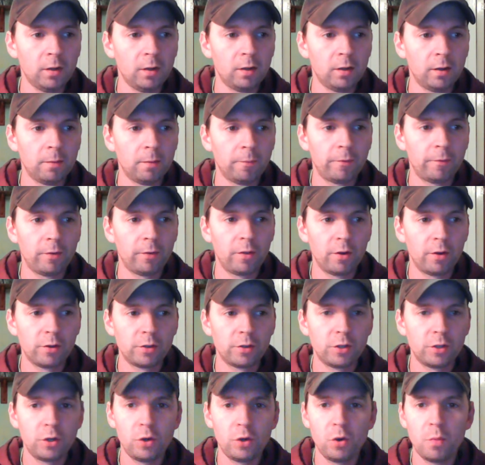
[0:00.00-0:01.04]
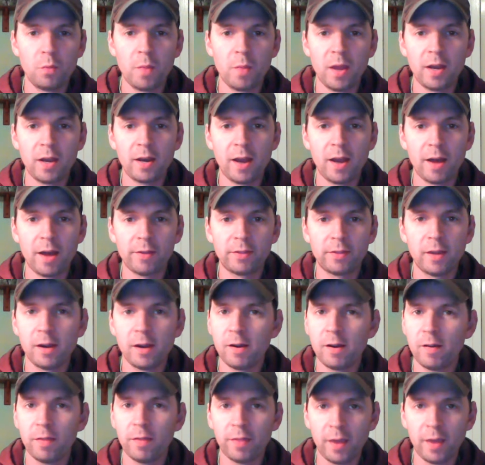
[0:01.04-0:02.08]
for those of you who made it out
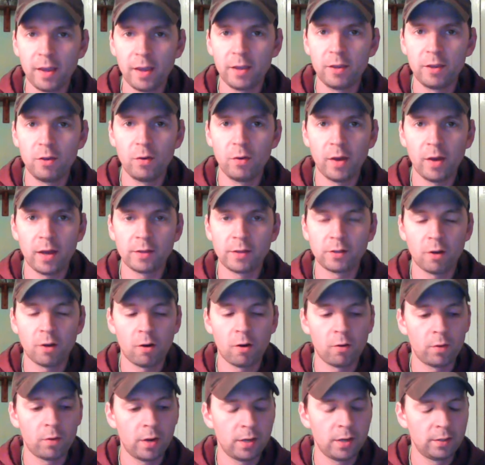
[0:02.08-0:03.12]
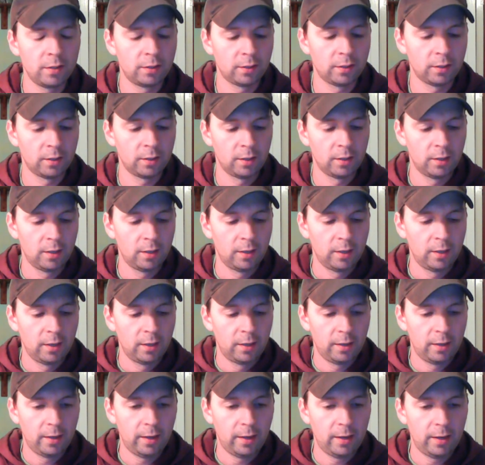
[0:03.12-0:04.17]
there, thank you as always.
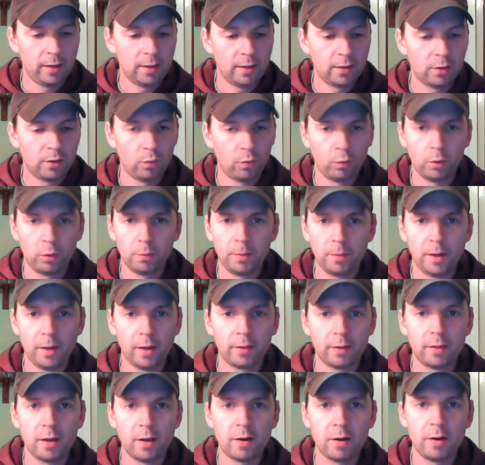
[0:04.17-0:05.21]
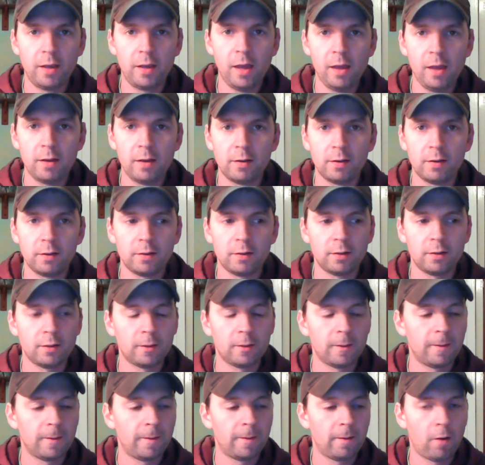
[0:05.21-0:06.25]
And we'll be out there again,
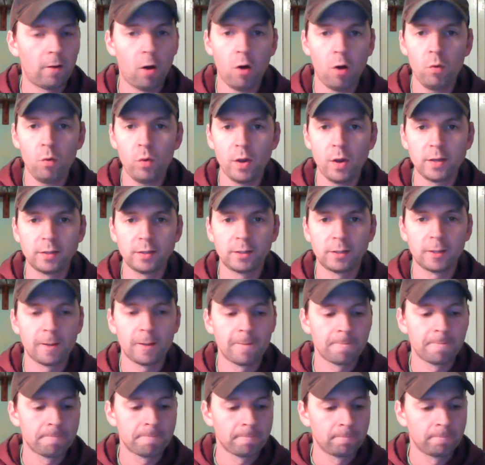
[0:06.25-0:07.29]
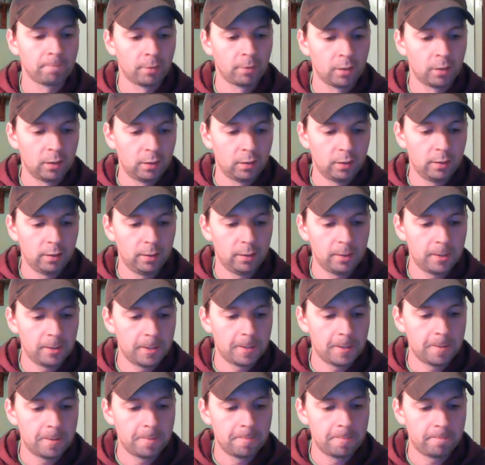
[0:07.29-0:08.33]
always.
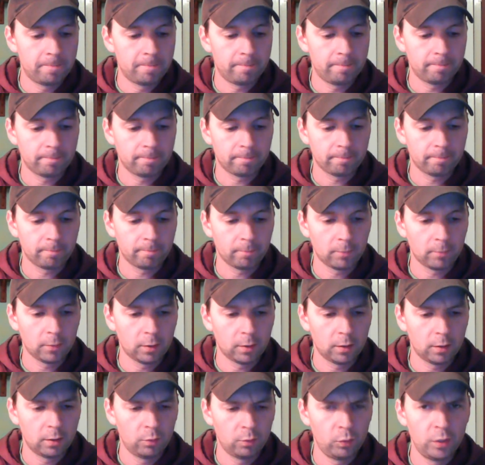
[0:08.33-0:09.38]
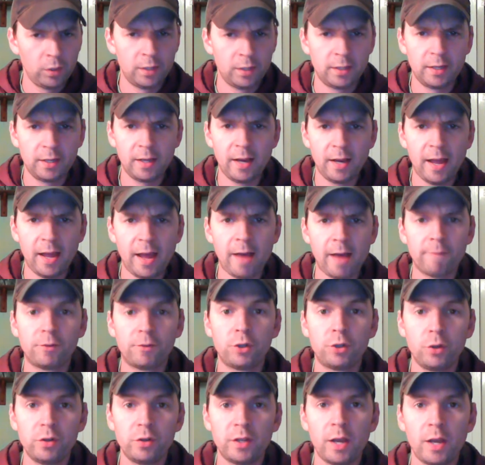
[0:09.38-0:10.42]
We did have
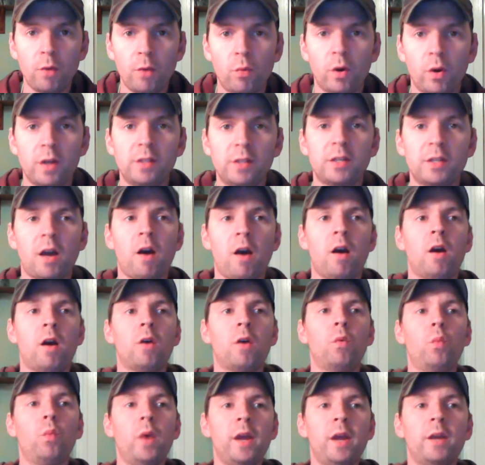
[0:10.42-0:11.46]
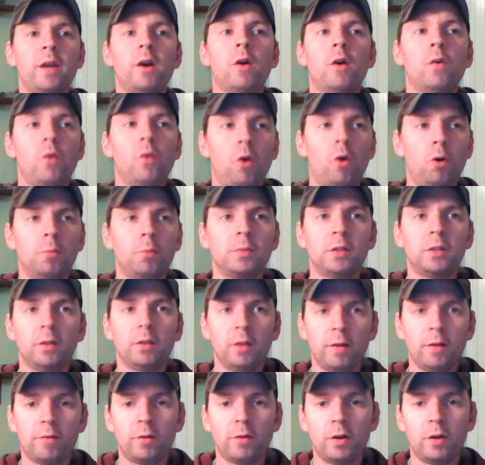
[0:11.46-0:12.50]
Tuesday was our Waco home
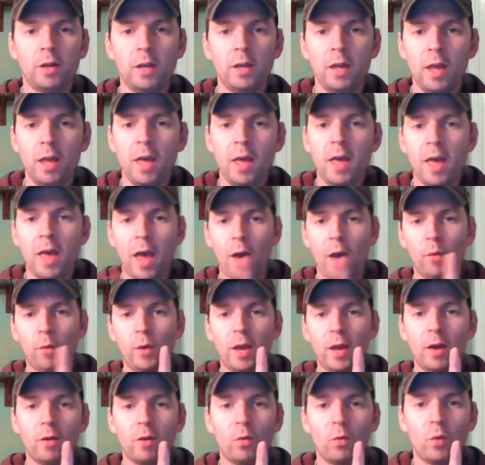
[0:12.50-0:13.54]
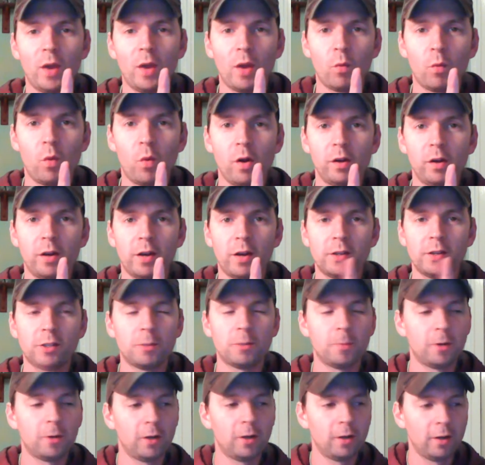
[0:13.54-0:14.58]
delivery. And we had one
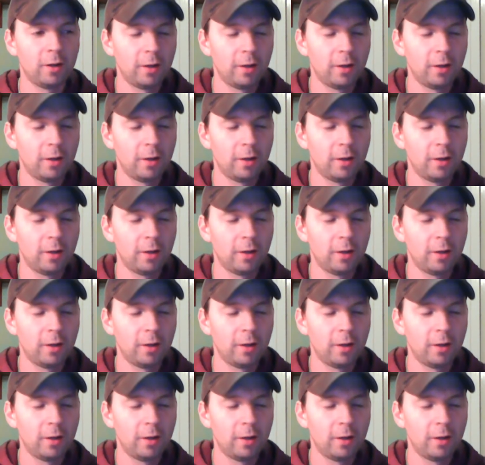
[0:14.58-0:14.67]
customer,